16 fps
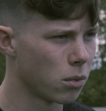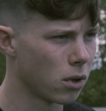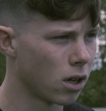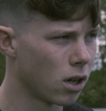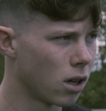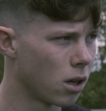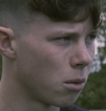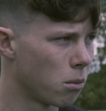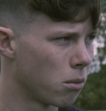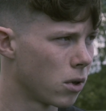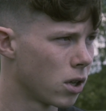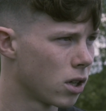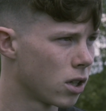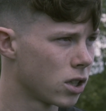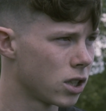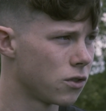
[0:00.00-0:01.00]
But
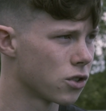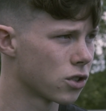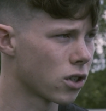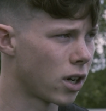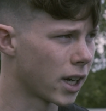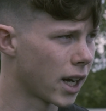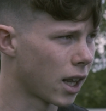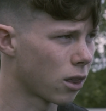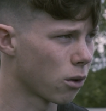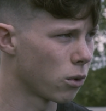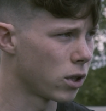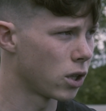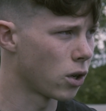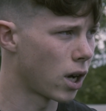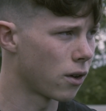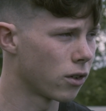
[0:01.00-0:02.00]
you just got to get through it.
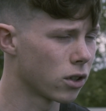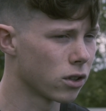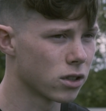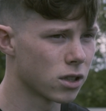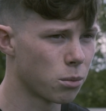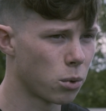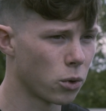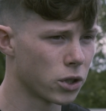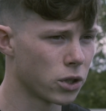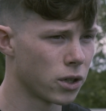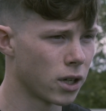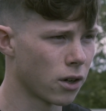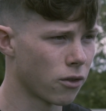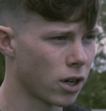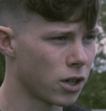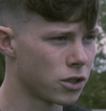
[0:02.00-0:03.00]
You got to have a good support
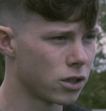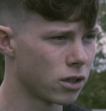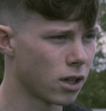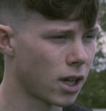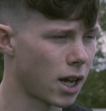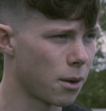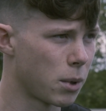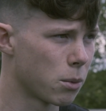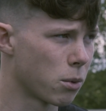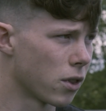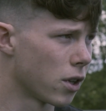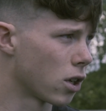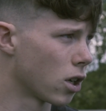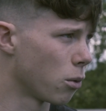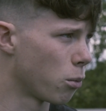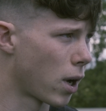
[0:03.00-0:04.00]
unit around you. Like, people at
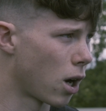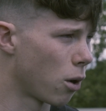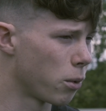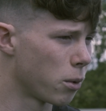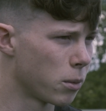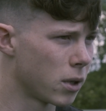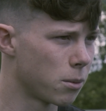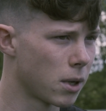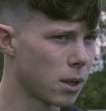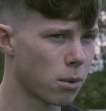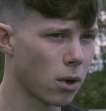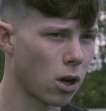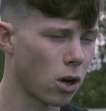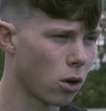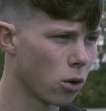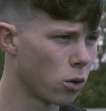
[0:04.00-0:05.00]
the club were helping me,
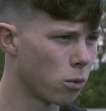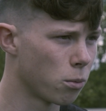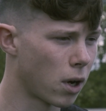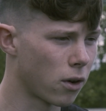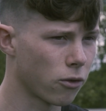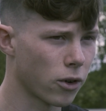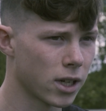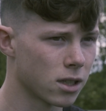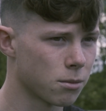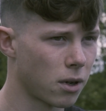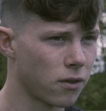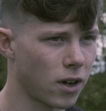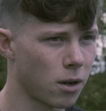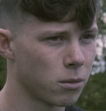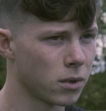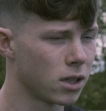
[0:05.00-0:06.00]
people at home, my friends, my
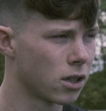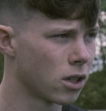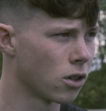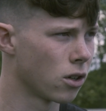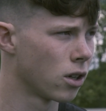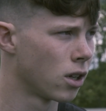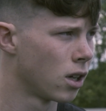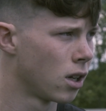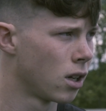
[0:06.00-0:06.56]
family, you know.